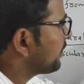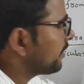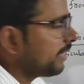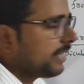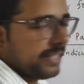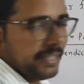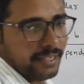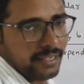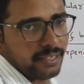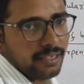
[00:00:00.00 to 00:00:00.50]
to
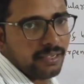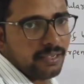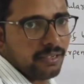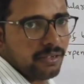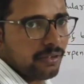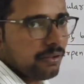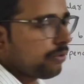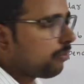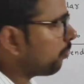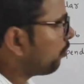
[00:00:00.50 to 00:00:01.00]
A.
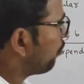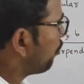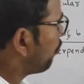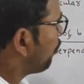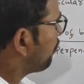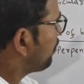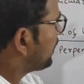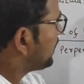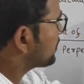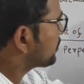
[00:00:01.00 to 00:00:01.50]

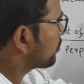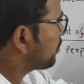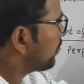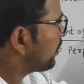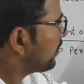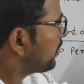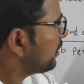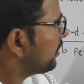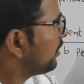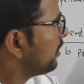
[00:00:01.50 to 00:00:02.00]
OP is
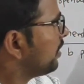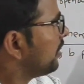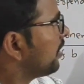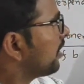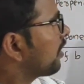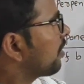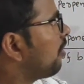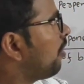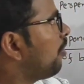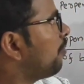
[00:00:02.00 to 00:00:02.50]
called
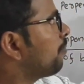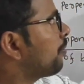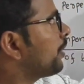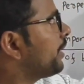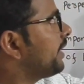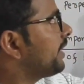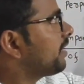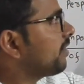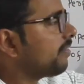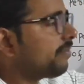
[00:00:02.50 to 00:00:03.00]

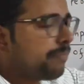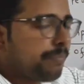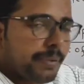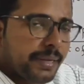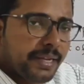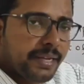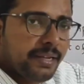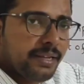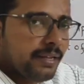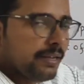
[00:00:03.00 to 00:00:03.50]
component of
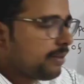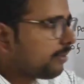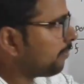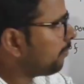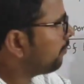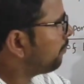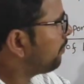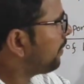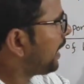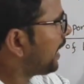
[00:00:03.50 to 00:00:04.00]
B
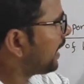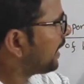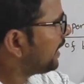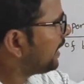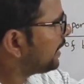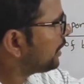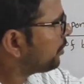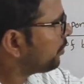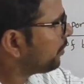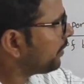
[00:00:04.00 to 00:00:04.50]

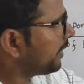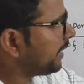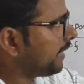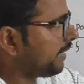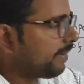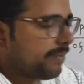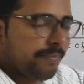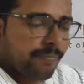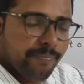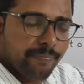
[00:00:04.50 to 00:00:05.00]
parallel to
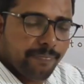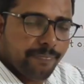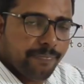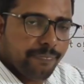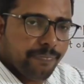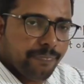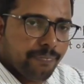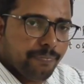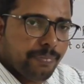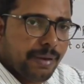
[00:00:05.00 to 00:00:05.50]

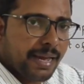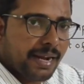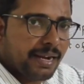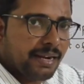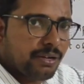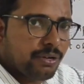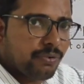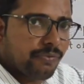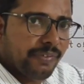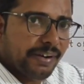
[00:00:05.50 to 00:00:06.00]

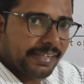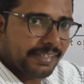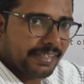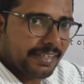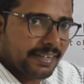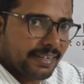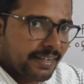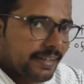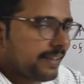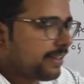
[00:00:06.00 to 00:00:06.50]

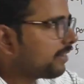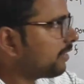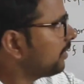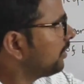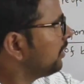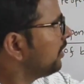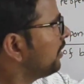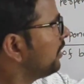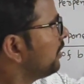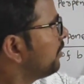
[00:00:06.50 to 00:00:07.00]
vector A.
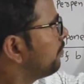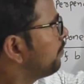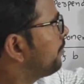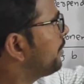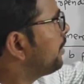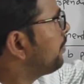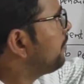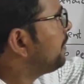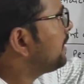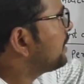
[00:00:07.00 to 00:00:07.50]

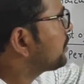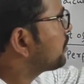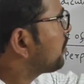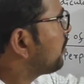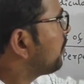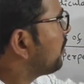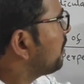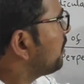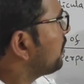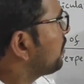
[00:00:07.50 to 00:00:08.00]
PB is
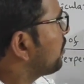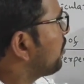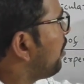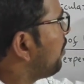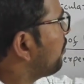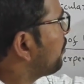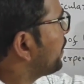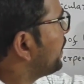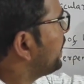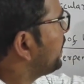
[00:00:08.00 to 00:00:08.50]
called
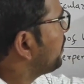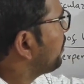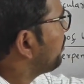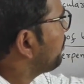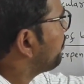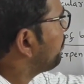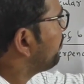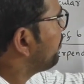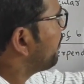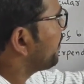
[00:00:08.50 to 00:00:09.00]
component
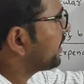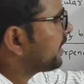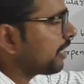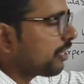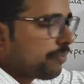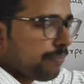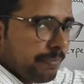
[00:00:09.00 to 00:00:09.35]
of vector